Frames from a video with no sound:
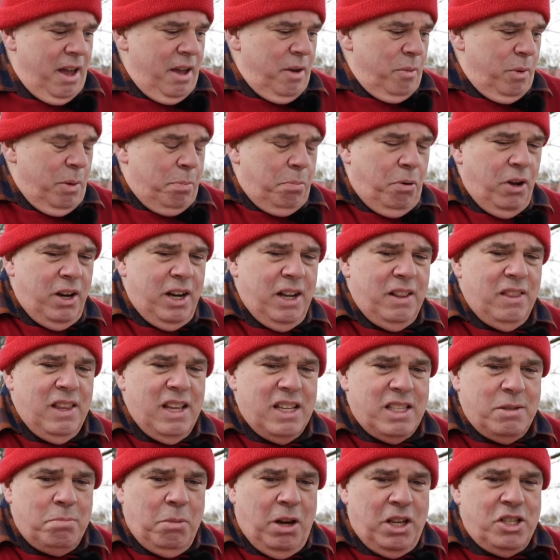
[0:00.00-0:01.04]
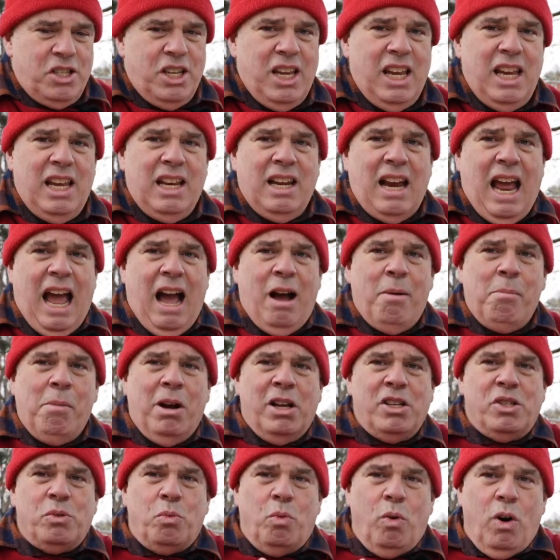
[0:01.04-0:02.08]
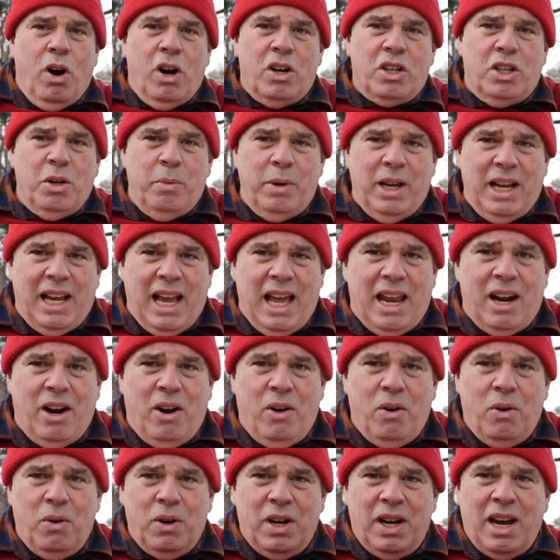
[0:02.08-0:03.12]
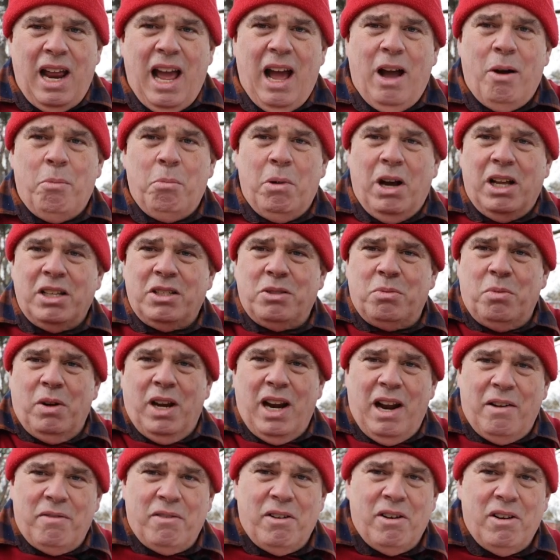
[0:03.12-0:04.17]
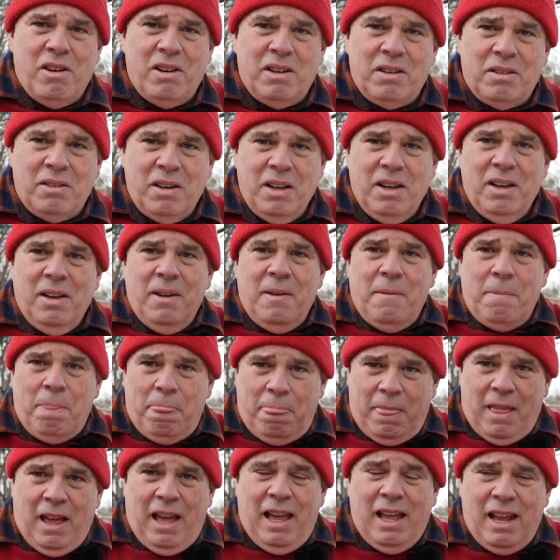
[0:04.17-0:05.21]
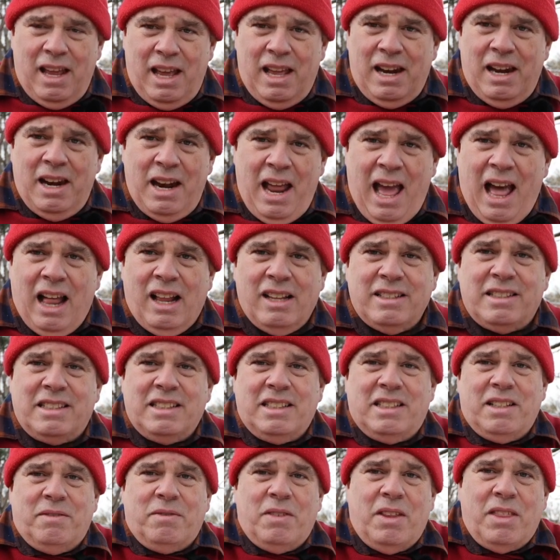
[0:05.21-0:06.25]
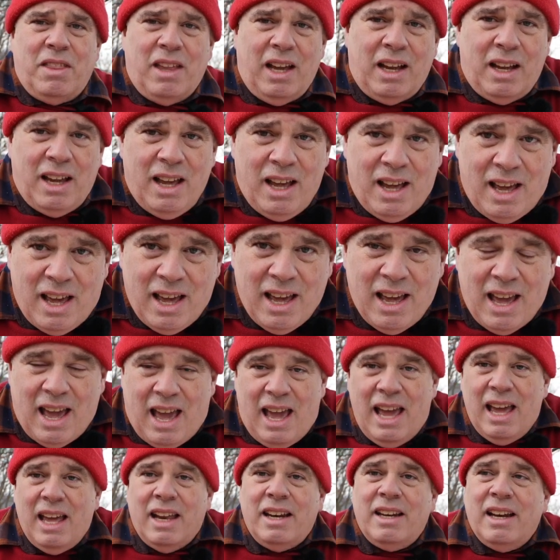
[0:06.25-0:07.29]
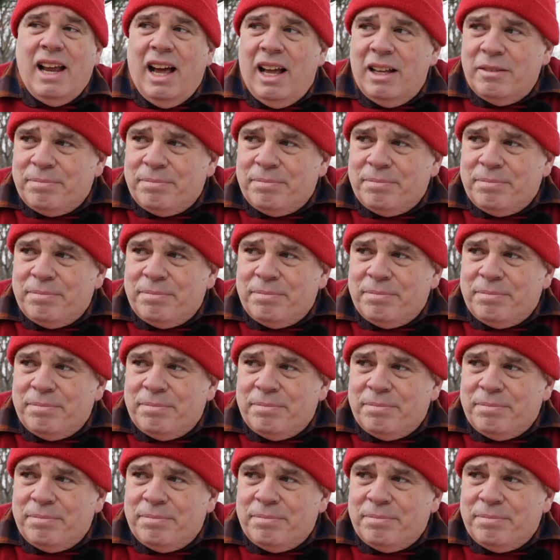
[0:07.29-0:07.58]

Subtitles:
we put in this much heat, how much work do we get out, and how much whatever, and an analysis of the thing. And